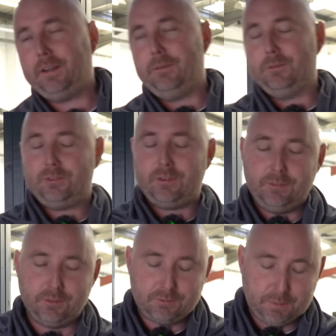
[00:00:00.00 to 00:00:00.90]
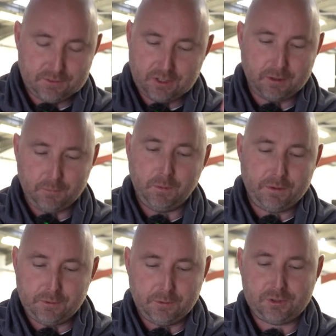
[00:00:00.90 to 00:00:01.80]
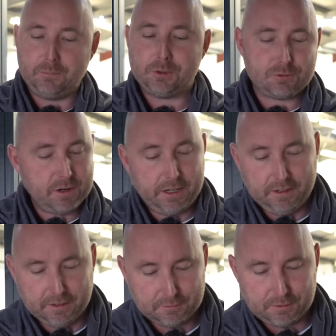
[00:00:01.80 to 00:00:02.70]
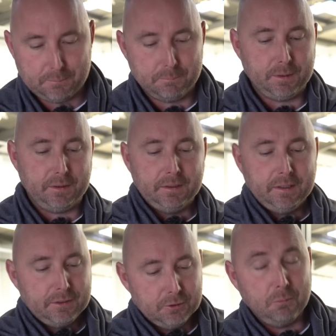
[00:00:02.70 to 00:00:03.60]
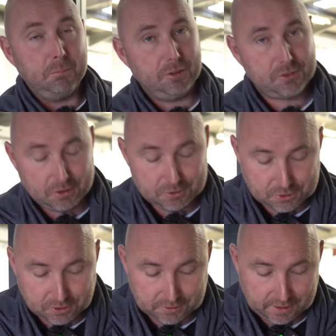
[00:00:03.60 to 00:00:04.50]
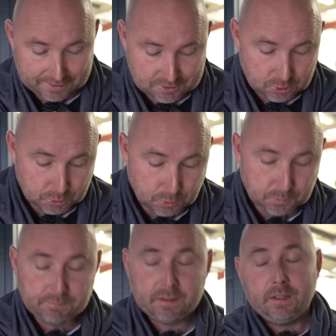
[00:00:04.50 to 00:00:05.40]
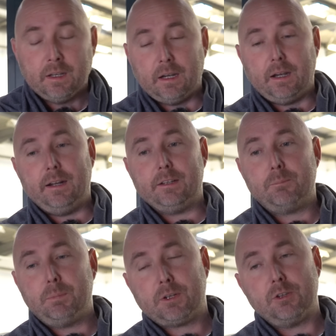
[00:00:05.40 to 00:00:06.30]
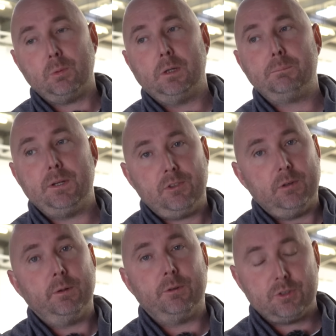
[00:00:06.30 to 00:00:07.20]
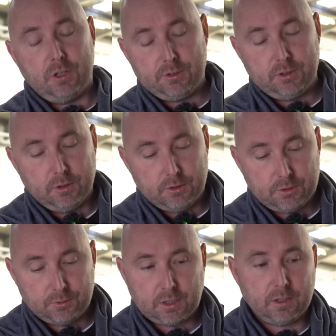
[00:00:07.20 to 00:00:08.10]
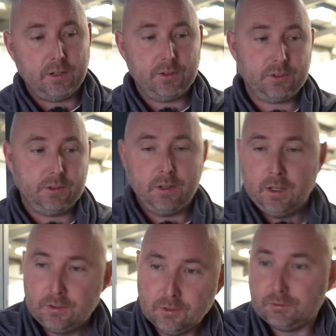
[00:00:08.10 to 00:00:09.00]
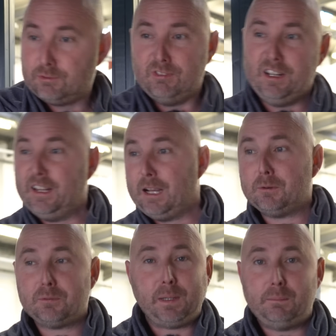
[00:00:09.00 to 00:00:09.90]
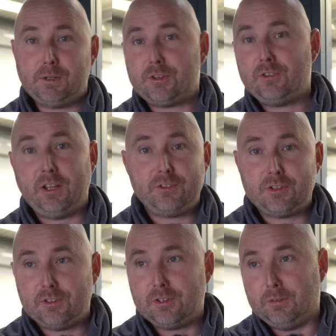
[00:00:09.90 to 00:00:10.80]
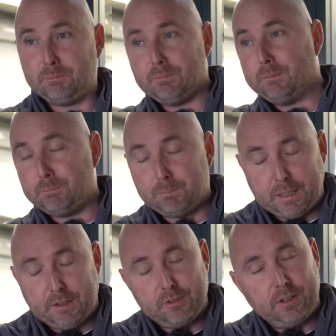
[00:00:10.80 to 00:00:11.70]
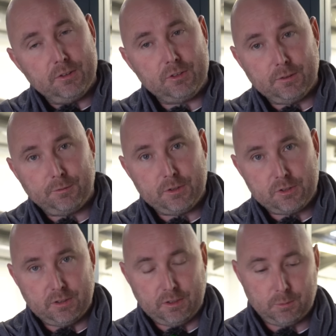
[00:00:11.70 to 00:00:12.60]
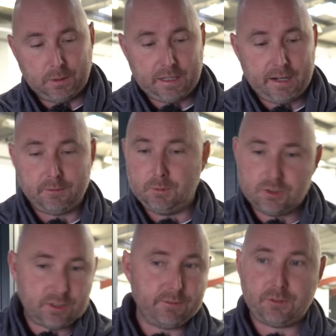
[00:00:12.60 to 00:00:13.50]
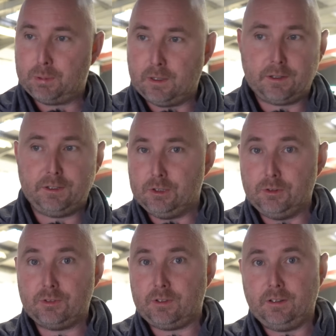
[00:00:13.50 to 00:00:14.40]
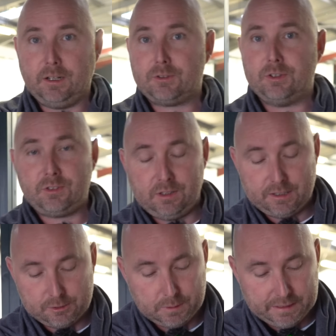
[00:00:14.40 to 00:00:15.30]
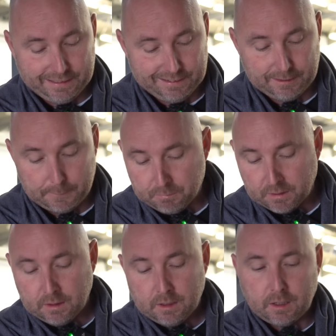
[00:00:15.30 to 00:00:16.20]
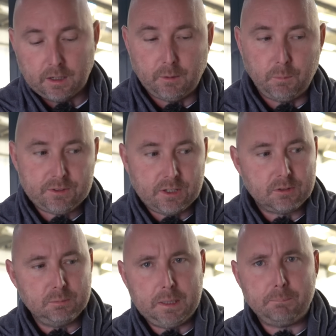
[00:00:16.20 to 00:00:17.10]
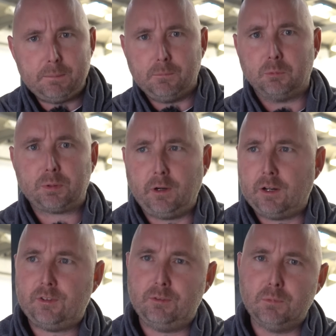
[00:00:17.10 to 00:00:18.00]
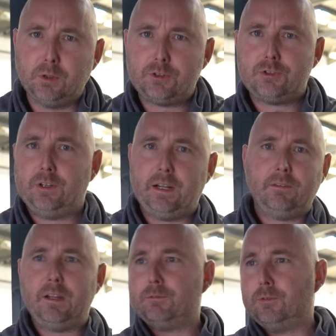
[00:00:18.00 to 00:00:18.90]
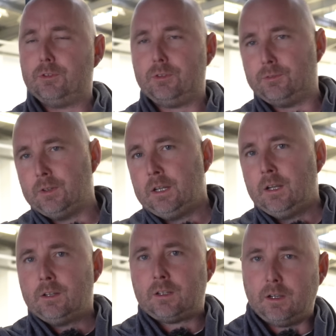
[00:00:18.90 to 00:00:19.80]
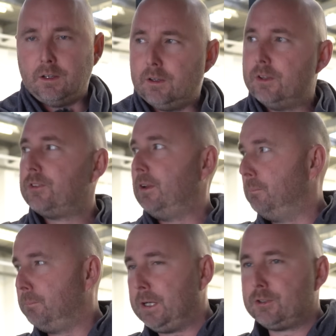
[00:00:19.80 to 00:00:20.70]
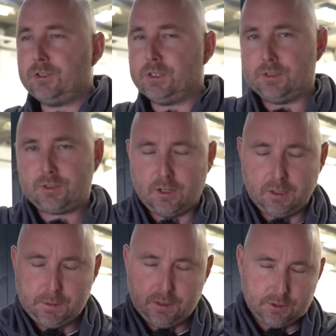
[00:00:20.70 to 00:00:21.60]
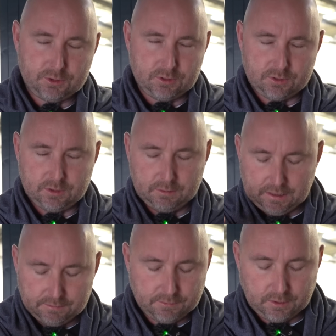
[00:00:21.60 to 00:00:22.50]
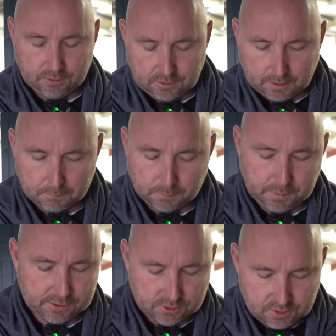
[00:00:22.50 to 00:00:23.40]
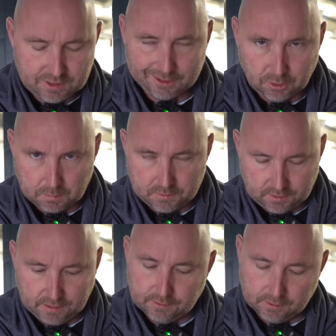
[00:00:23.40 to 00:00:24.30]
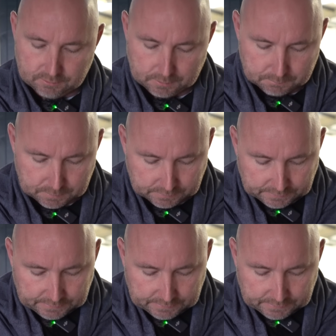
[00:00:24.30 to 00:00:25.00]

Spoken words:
It was been terrible weather. There was so much rain in November, not much sunshine at all. And because we were busy, we were charging lots of cars and not really able to pay much attention to being as energy efficient as we can. We just having to plug and use electricity as we needed it. We tend to be a bit more proactive, monitoring our levels of cars and battery and solar production to even things out, but we had to just get on with it in November.